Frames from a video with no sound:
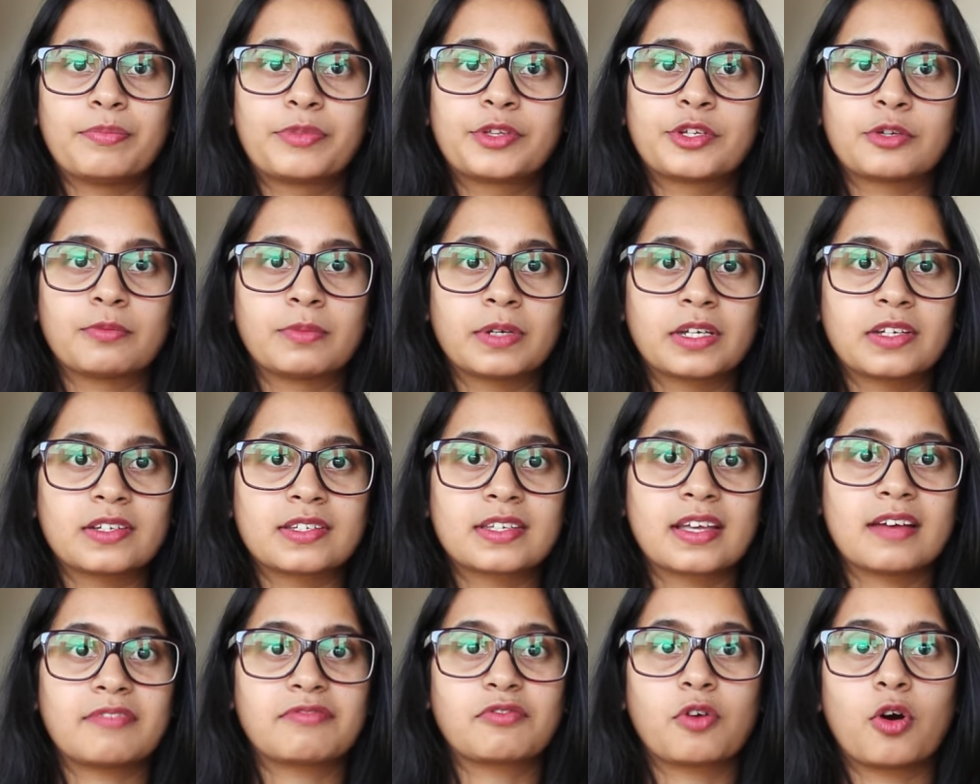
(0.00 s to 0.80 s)
So
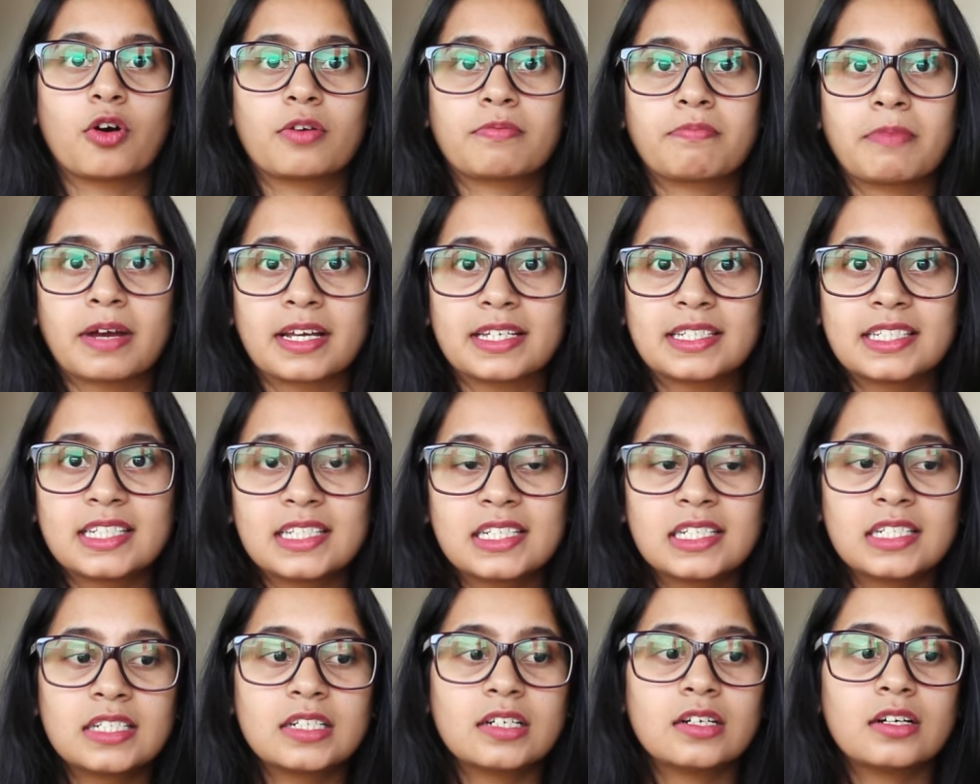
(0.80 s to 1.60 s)
because I've got my
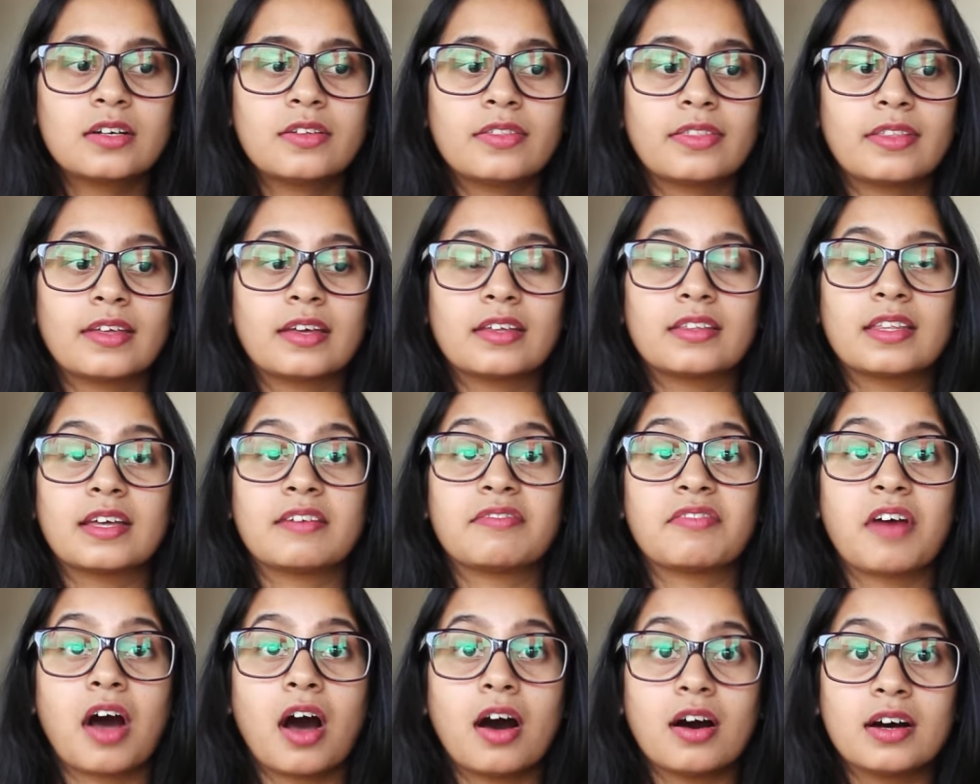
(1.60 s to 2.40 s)
sister,
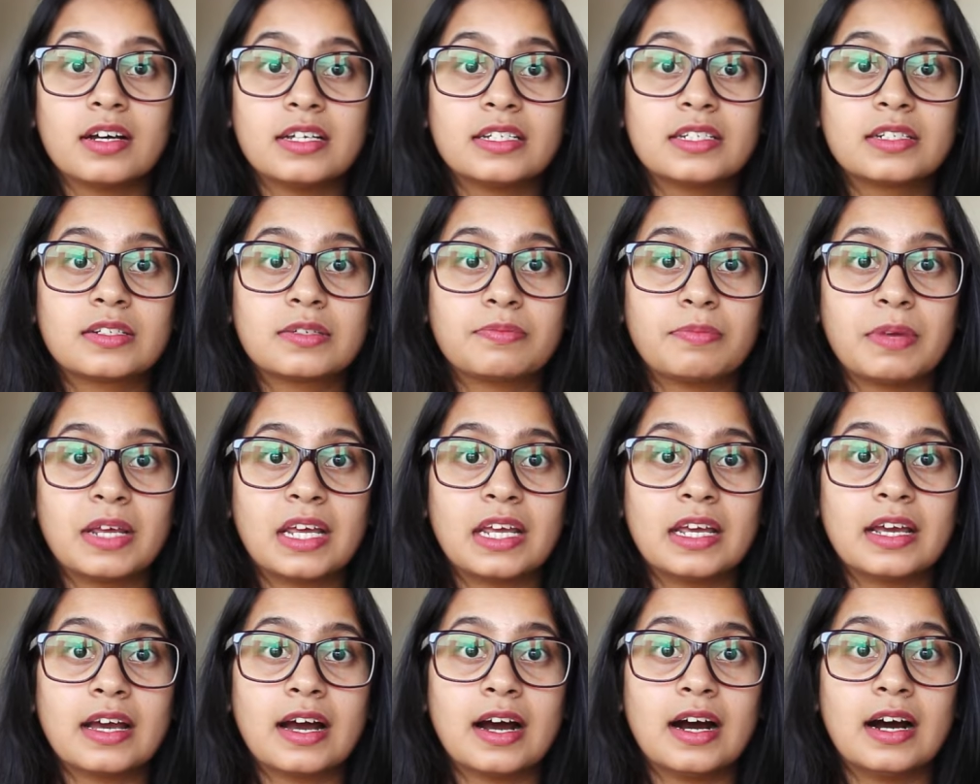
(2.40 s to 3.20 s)
they've asked
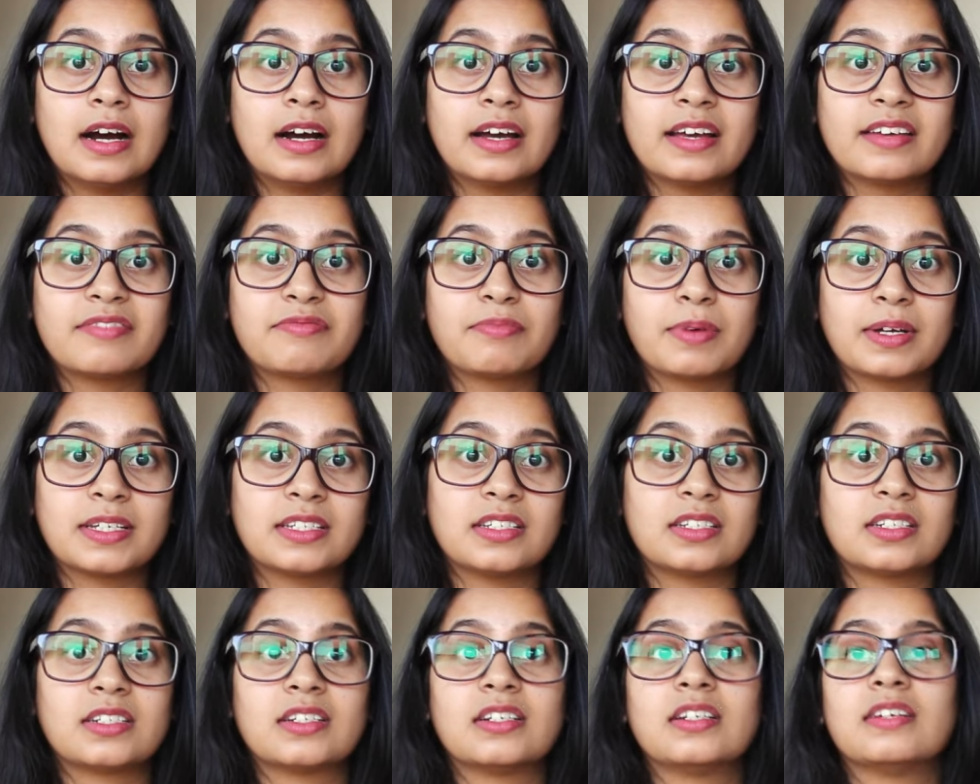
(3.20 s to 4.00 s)
me if my
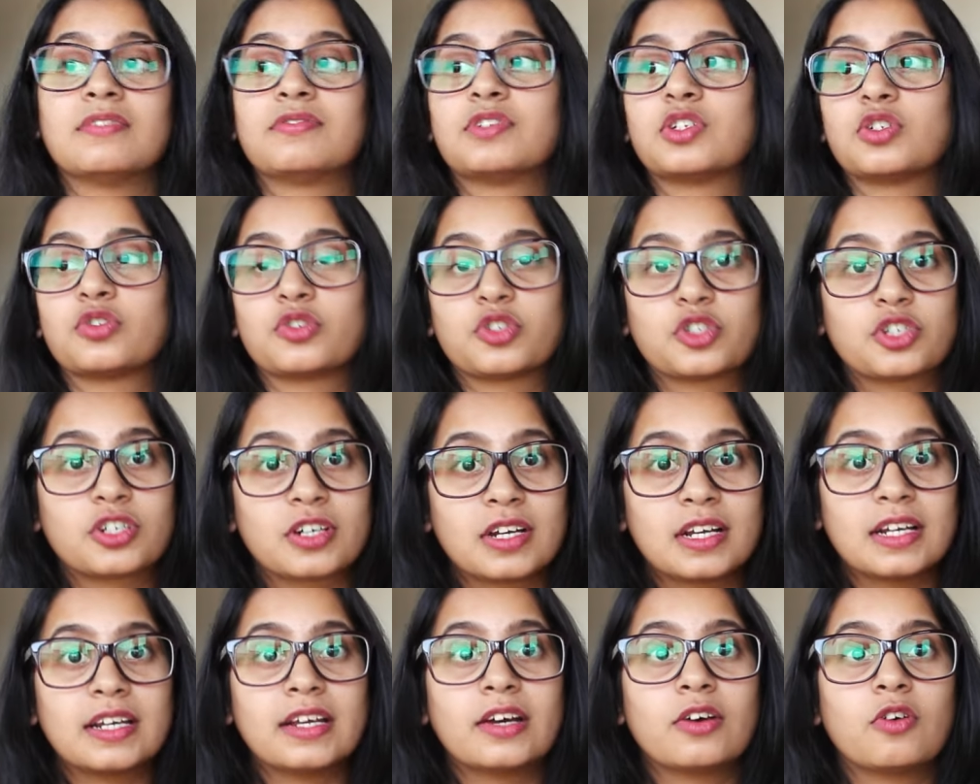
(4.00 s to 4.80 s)
sister lives in
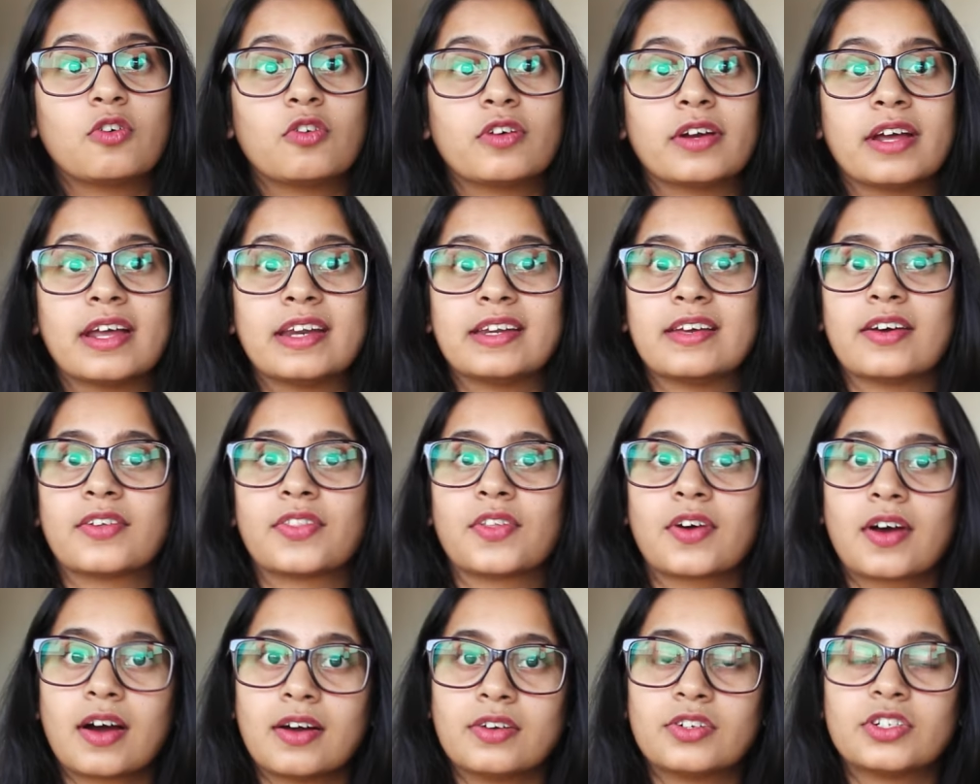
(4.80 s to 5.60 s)
Australia or any
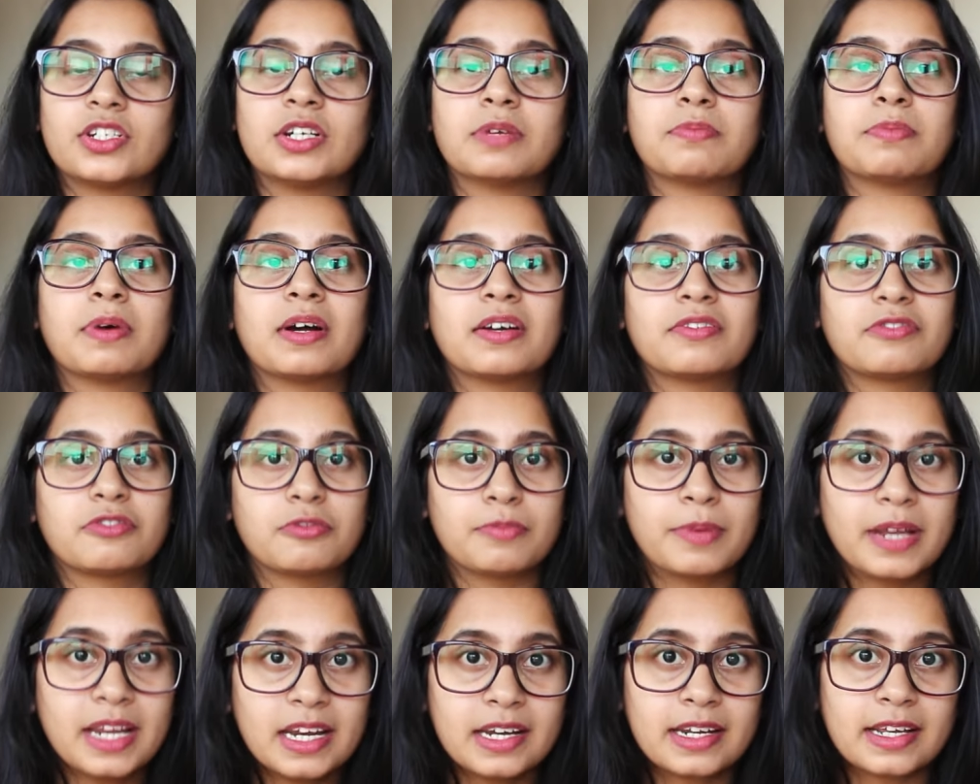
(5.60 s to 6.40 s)
other country apart
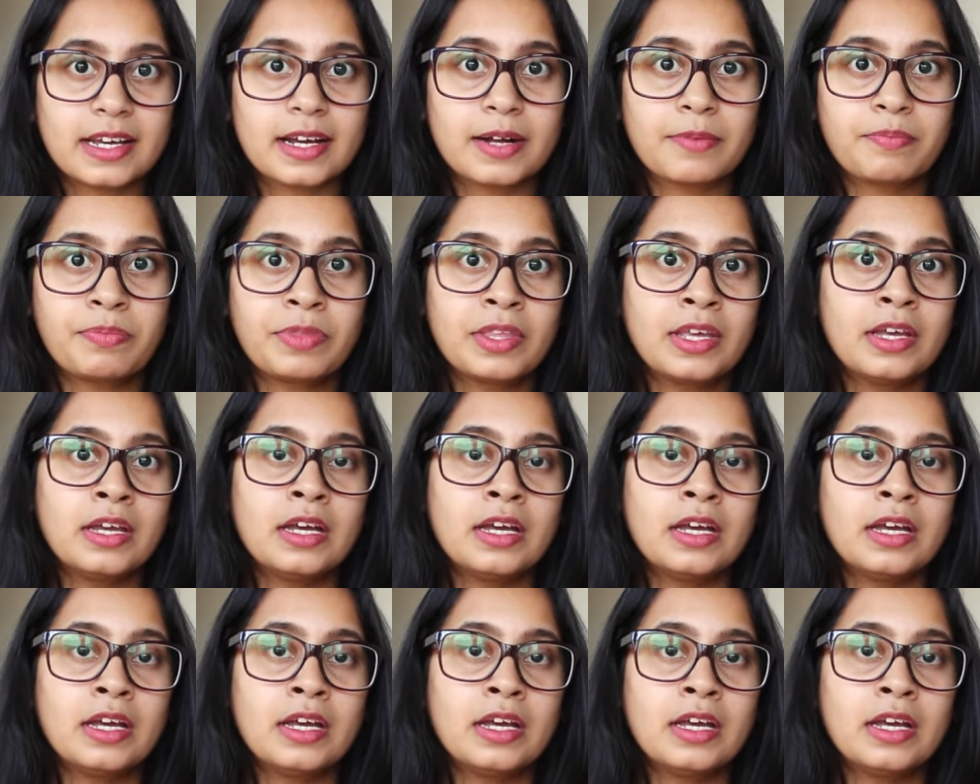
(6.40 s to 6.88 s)
from India.